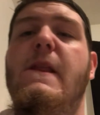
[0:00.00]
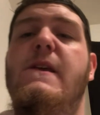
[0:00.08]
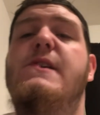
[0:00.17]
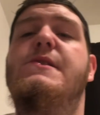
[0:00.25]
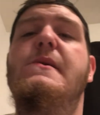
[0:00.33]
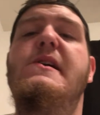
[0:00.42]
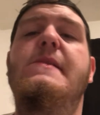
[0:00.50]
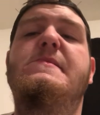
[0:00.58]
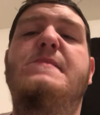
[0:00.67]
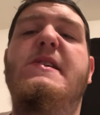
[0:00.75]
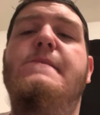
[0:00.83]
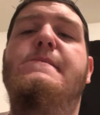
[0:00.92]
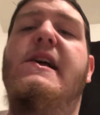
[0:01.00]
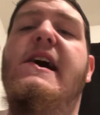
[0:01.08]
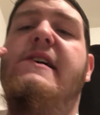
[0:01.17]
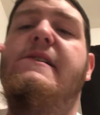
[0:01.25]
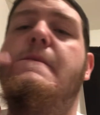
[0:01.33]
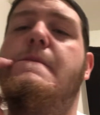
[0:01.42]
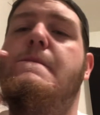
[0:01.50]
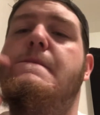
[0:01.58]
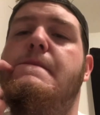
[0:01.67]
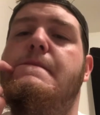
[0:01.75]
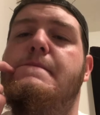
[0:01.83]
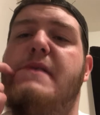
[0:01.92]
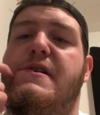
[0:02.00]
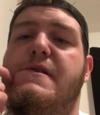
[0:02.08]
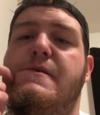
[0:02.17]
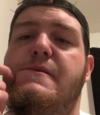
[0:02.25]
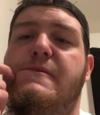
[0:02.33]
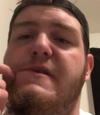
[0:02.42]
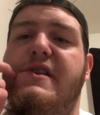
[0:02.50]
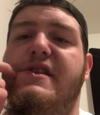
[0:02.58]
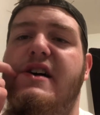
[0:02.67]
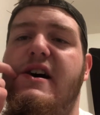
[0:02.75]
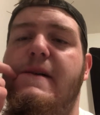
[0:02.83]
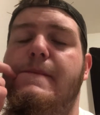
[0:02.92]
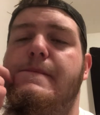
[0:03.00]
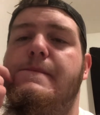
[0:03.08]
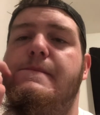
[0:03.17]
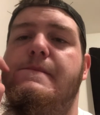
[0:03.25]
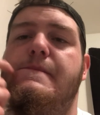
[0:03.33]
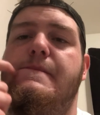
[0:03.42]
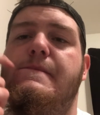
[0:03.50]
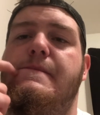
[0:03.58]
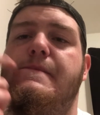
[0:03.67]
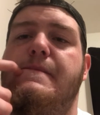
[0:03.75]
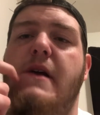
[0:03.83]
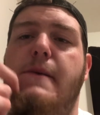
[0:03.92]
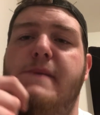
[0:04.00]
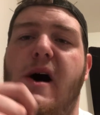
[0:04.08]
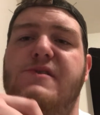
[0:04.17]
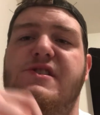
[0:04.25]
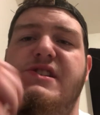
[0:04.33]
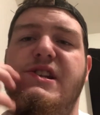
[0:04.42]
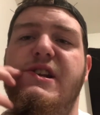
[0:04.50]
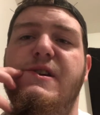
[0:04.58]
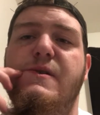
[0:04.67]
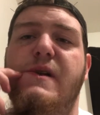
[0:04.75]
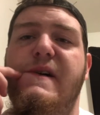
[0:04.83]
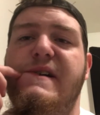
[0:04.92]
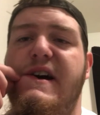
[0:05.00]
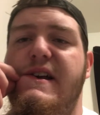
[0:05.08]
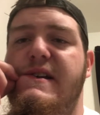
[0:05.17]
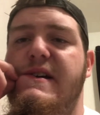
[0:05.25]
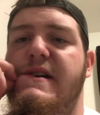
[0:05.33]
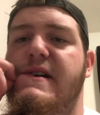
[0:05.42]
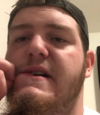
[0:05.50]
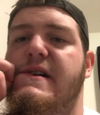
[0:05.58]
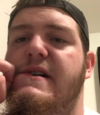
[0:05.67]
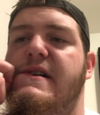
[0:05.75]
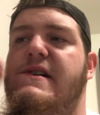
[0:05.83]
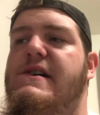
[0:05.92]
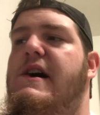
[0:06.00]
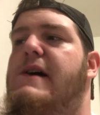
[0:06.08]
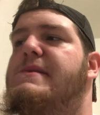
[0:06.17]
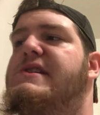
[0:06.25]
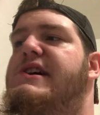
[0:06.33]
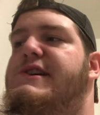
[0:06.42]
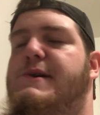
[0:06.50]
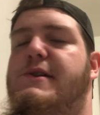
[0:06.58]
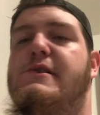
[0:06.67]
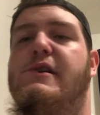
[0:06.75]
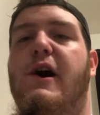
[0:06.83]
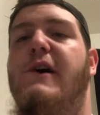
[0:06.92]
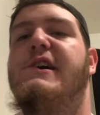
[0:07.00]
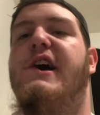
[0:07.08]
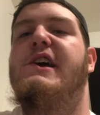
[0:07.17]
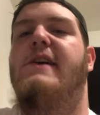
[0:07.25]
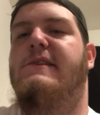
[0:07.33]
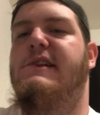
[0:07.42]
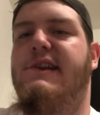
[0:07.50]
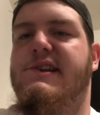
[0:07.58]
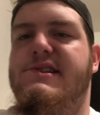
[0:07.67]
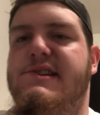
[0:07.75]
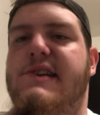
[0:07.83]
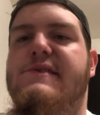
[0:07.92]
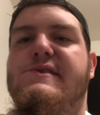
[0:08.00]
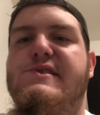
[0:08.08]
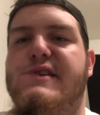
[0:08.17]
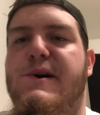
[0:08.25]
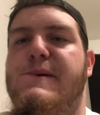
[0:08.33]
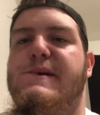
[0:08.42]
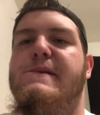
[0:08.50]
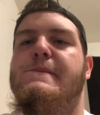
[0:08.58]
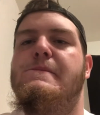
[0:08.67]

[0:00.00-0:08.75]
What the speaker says: You do end up spitting black better with pouches than you do long cut, because with long cut you have to let it sit and soak